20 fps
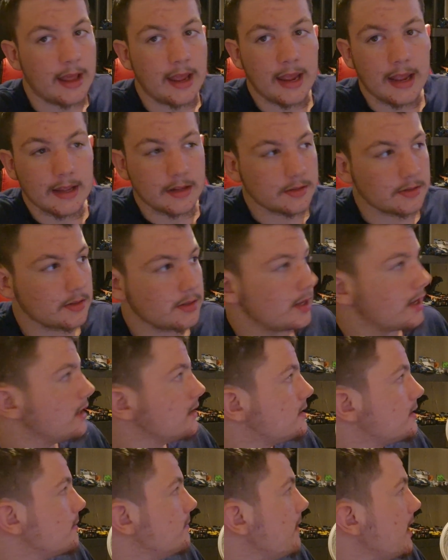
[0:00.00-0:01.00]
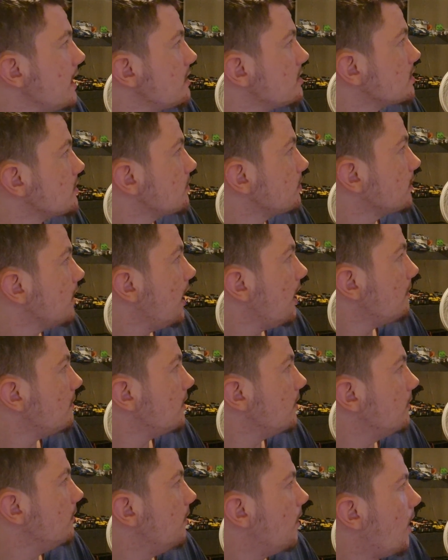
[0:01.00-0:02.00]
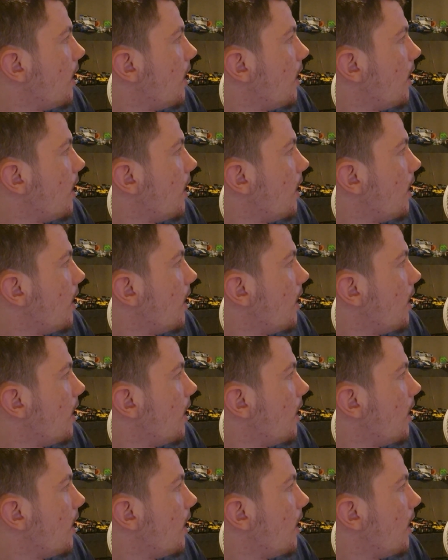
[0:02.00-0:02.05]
It's a major problem.